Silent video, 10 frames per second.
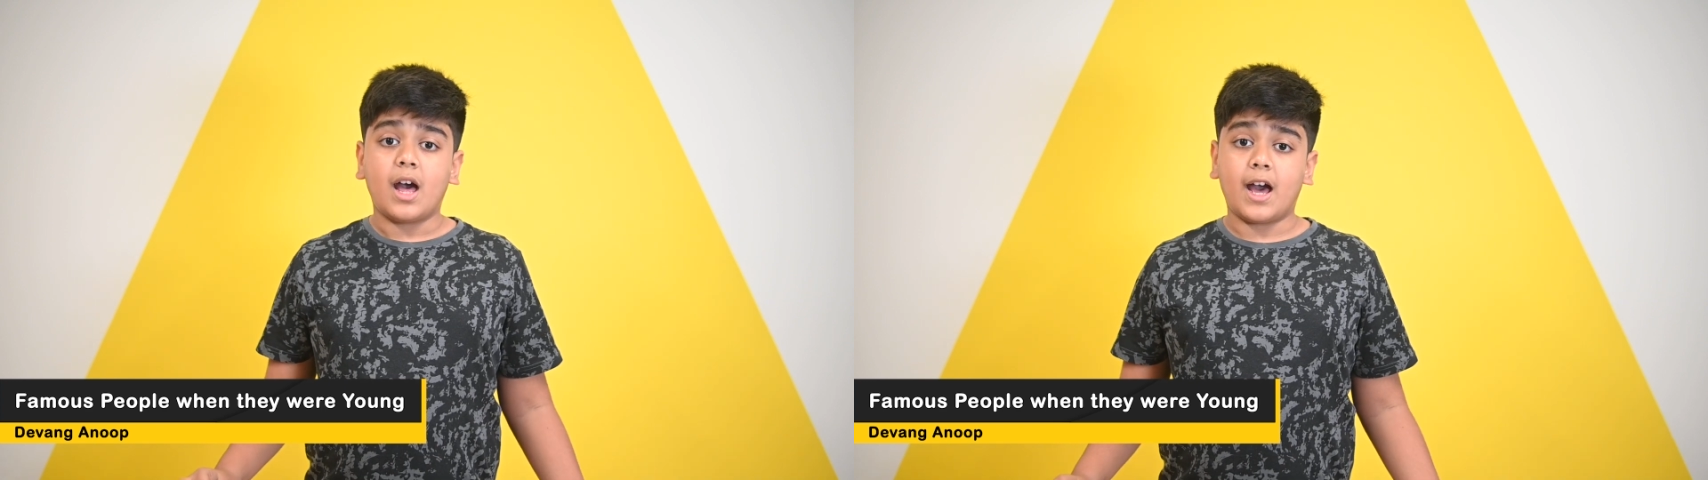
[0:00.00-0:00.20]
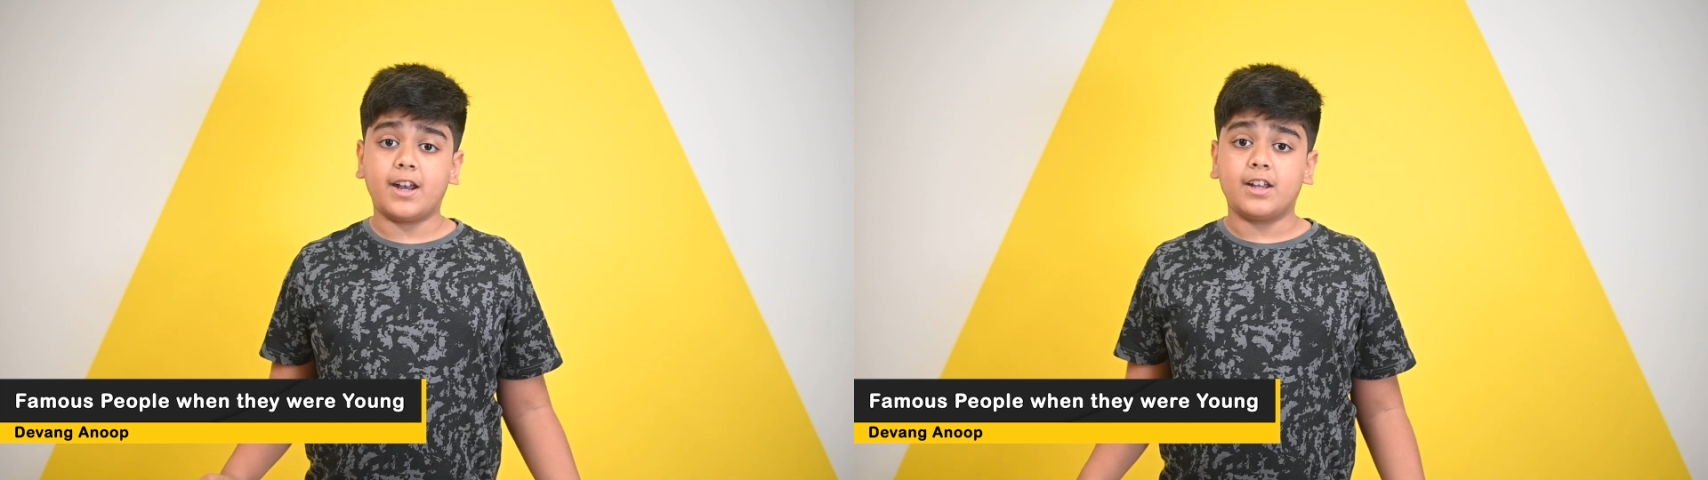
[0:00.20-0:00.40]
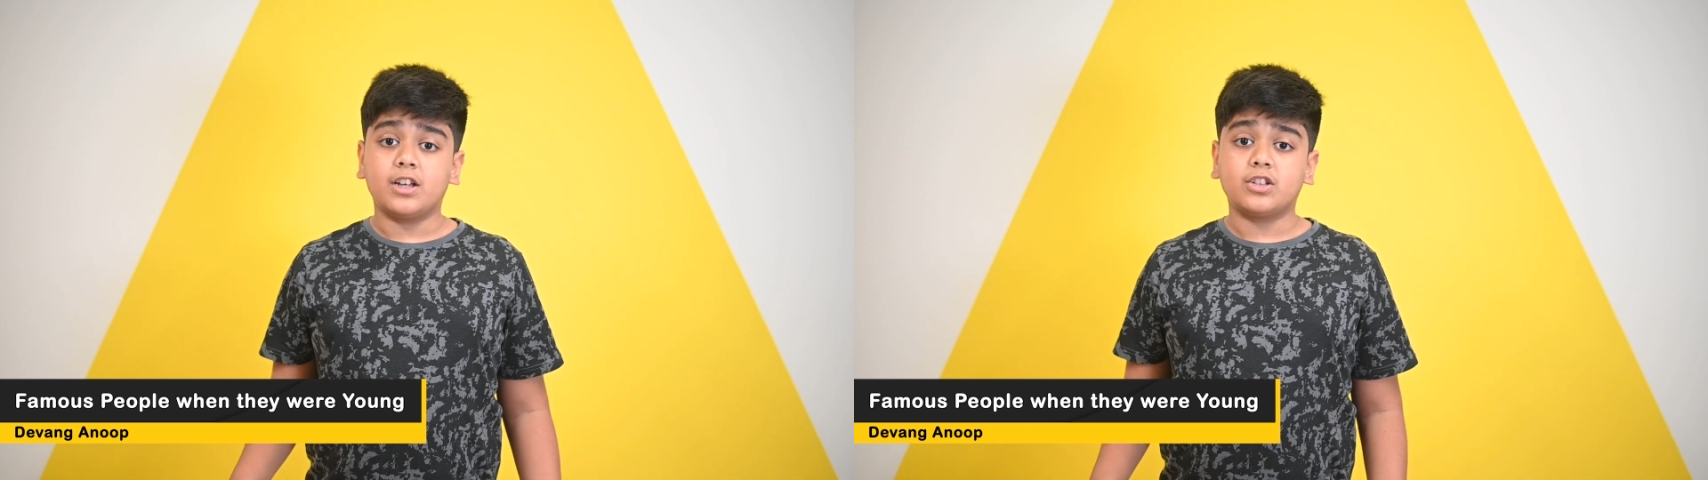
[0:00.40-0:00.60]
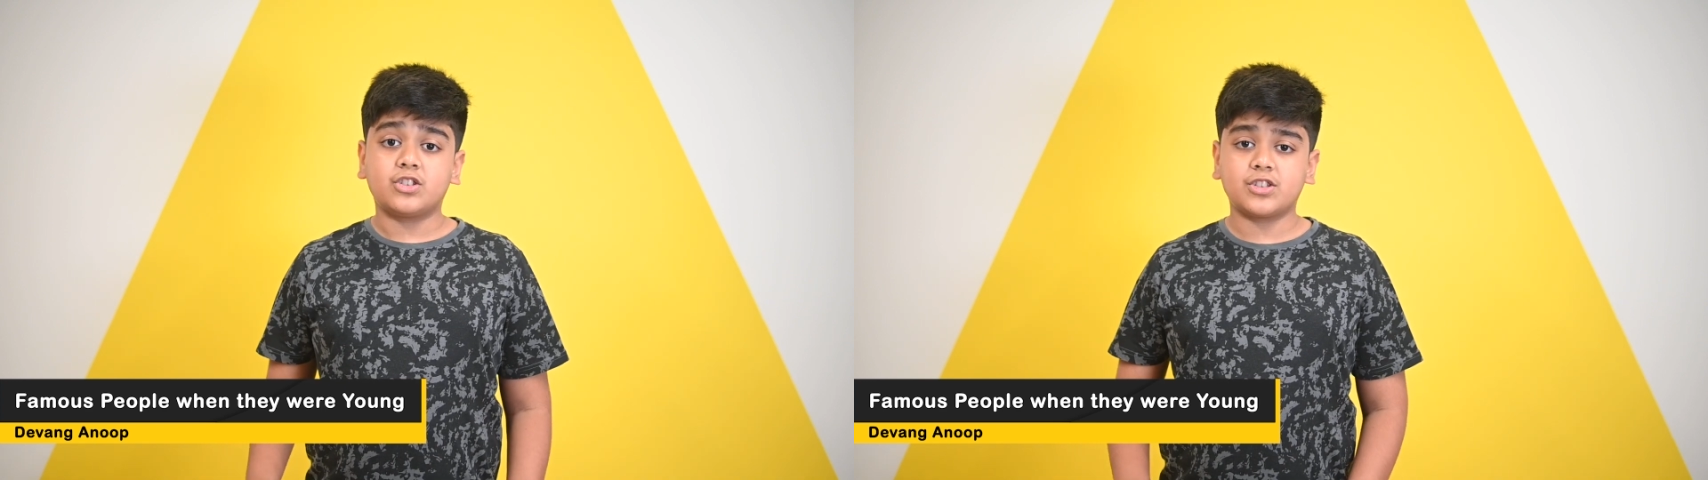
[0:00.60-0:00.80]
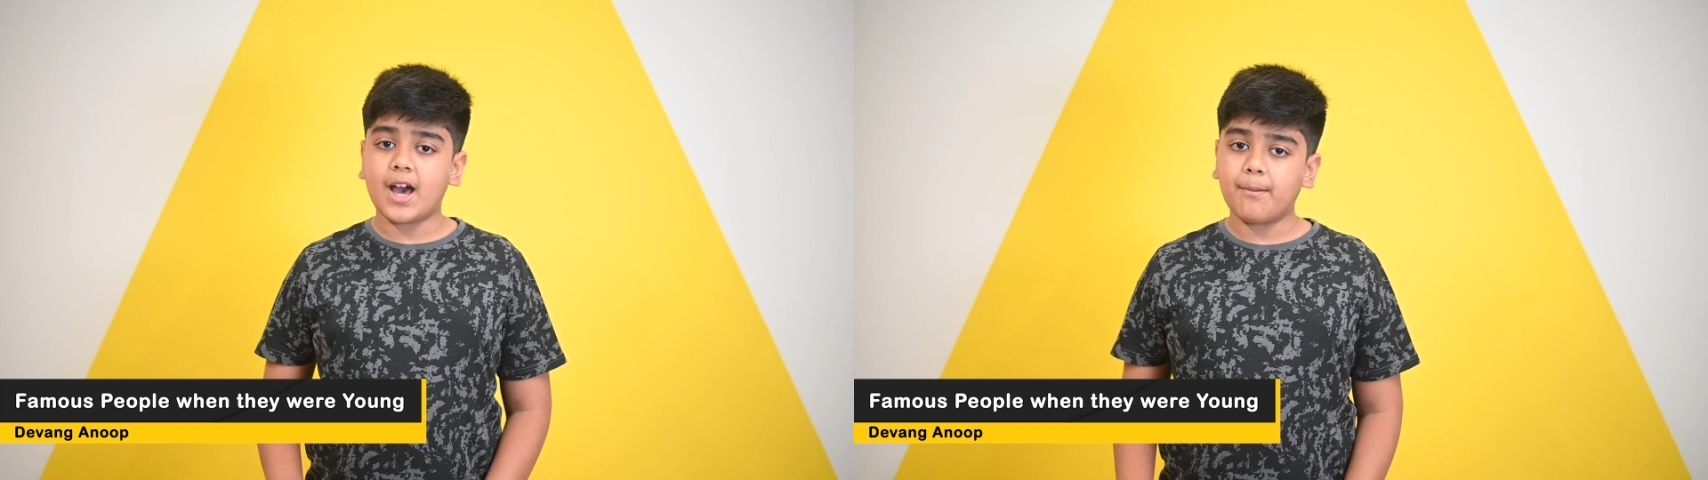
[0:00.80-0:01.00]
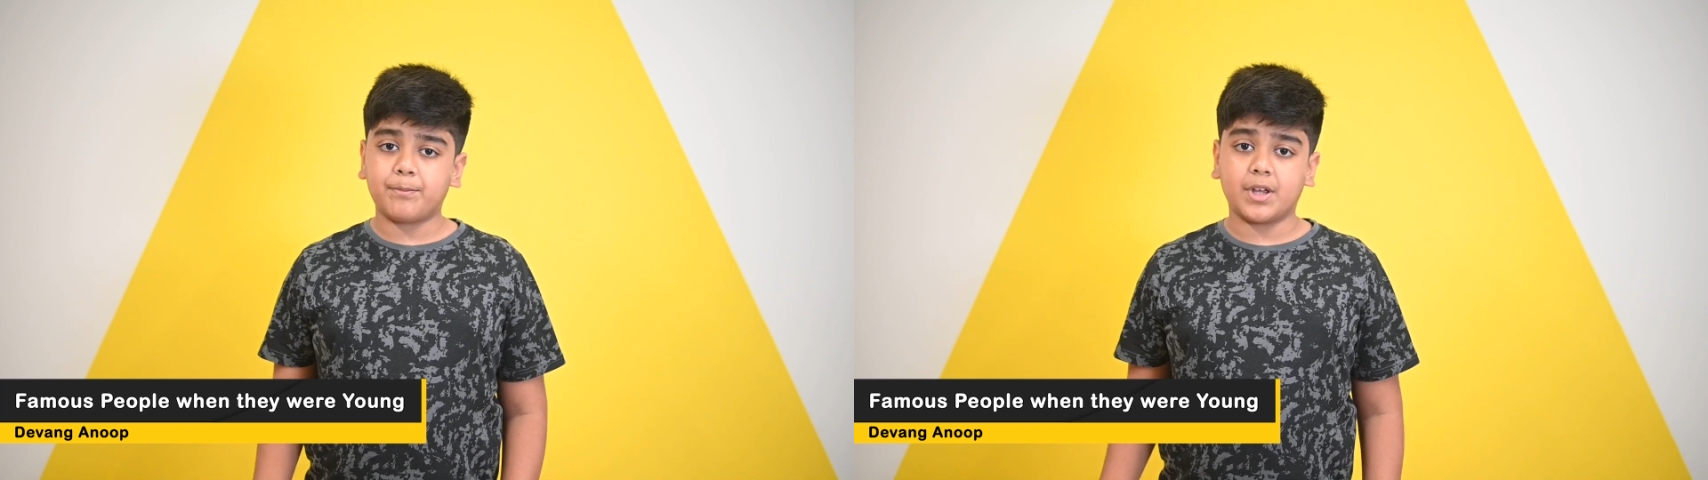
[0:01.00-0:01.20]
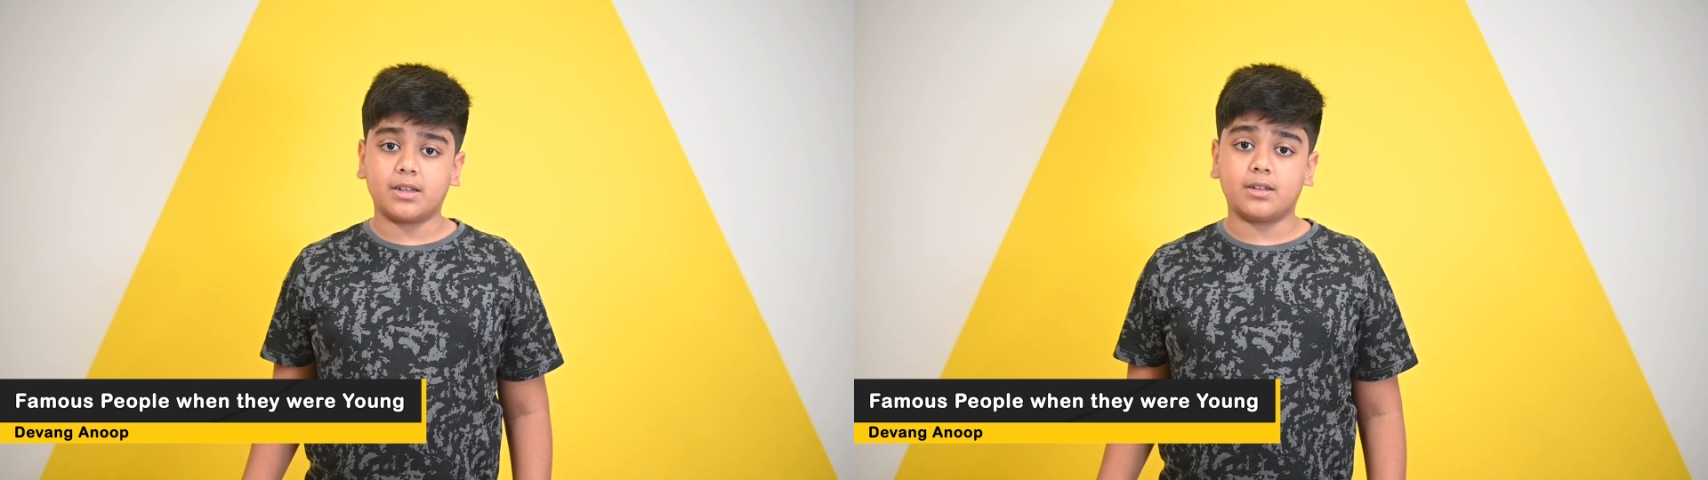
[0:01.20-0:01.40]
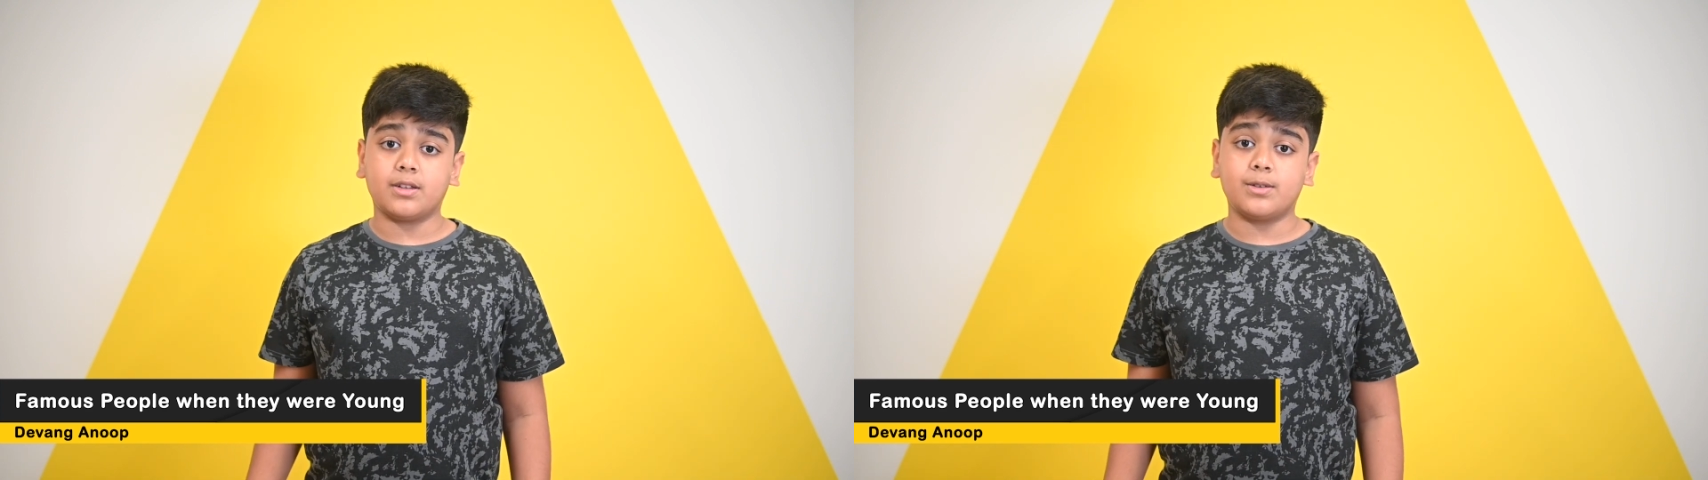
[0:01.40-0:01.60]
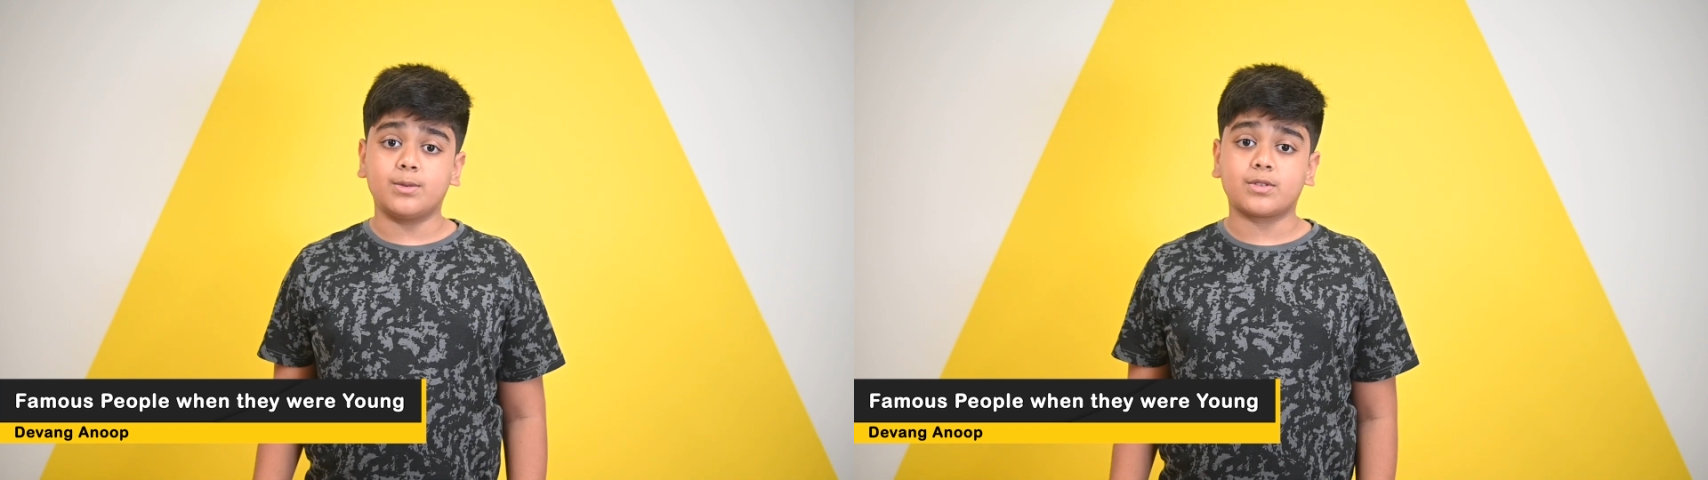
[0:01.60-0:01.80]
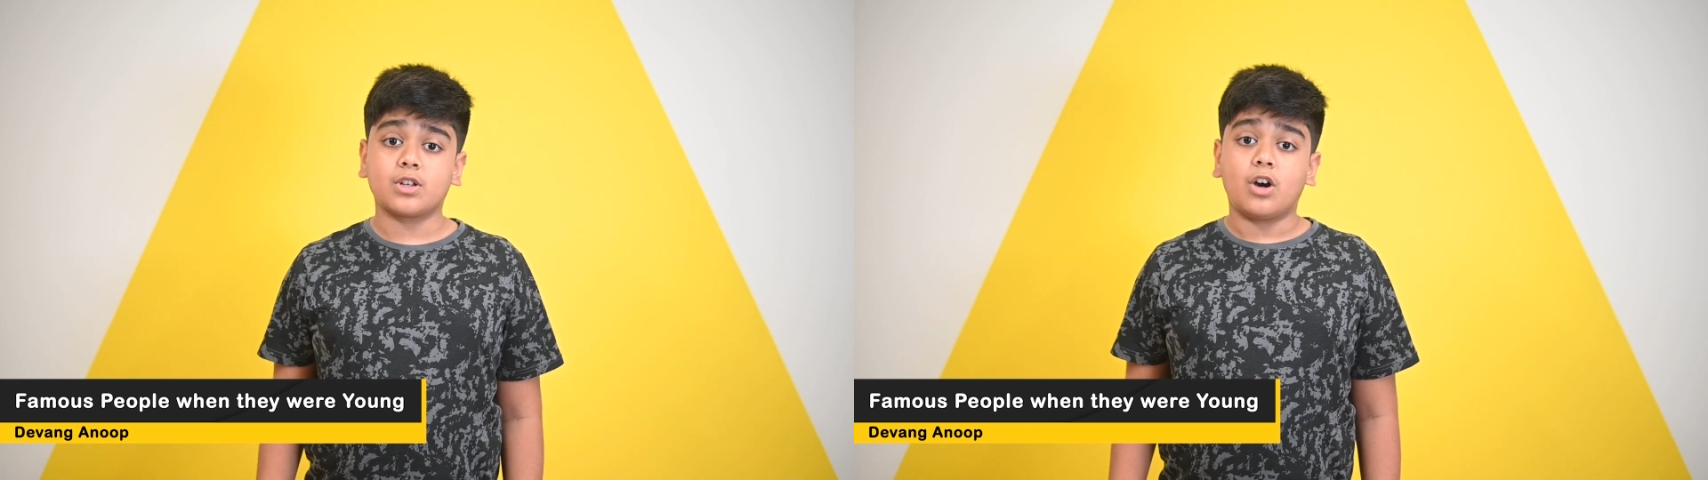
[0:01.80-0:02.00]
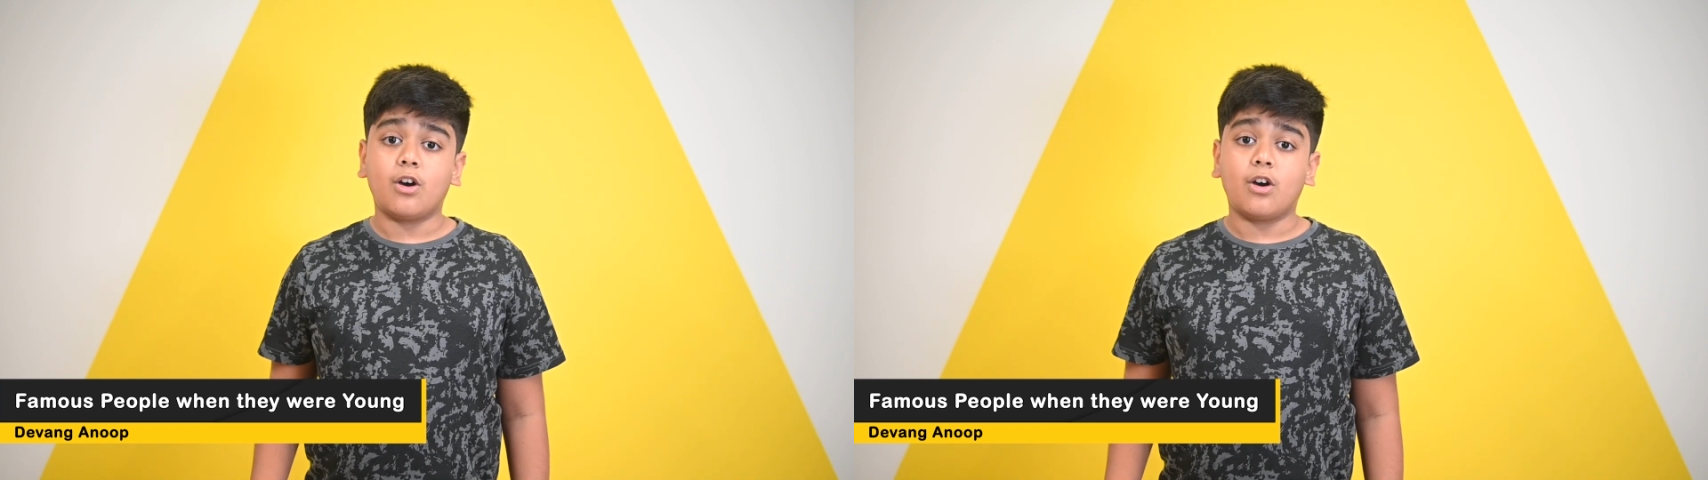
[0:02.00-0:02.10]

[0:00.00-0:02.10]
and championed the use